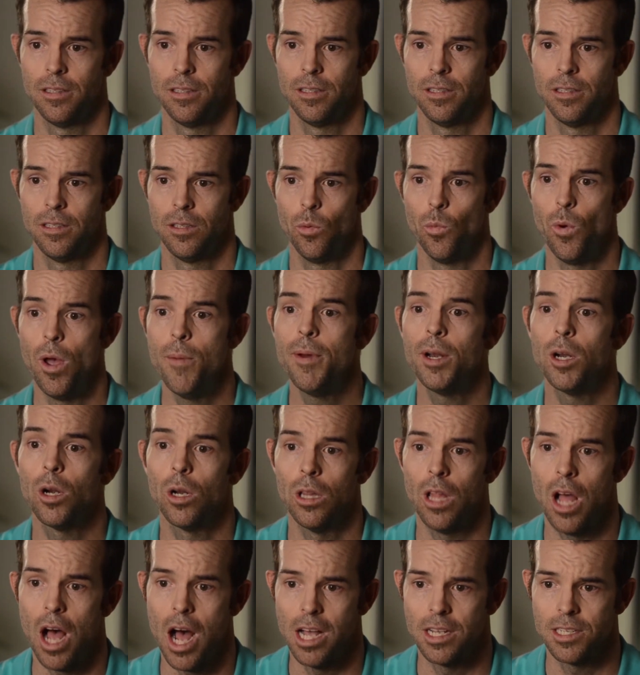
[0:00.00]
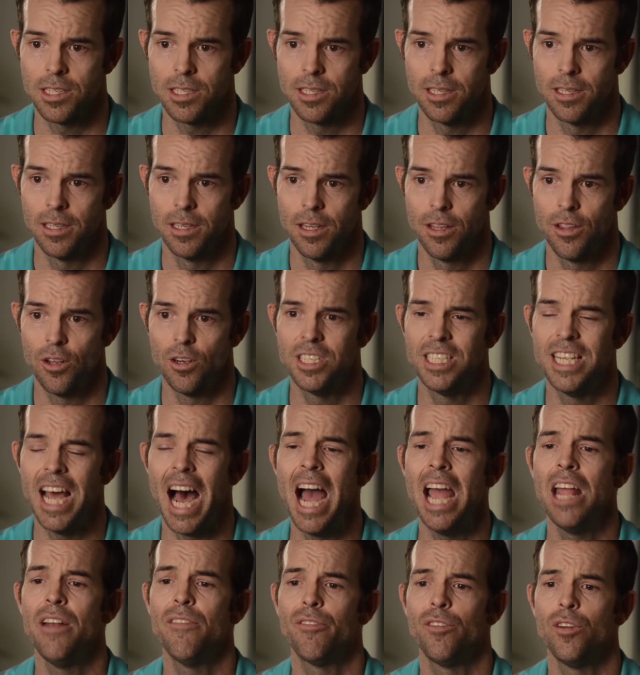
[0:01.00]
It's the most aesthetically pleasing look,
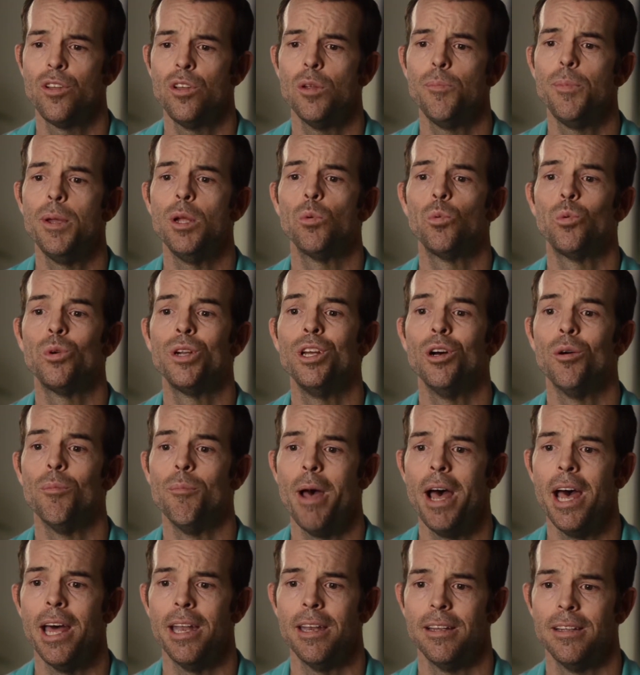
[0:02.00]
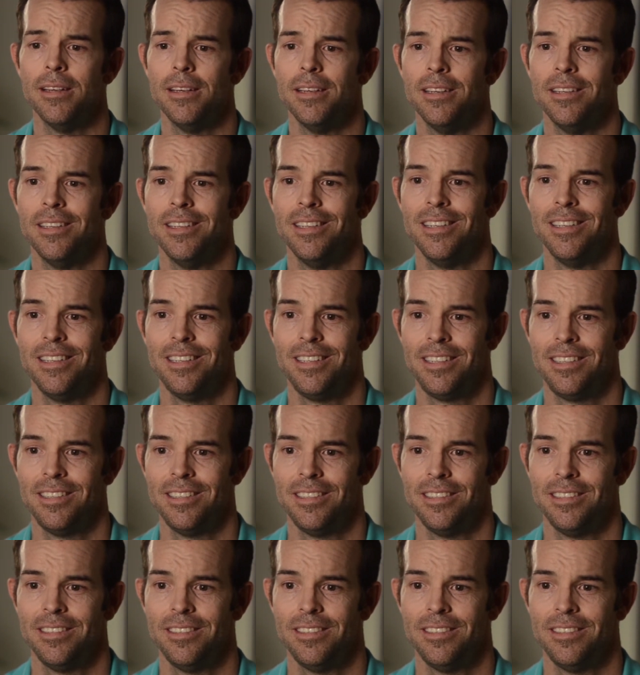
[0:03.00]
in my humble and experienced opinion.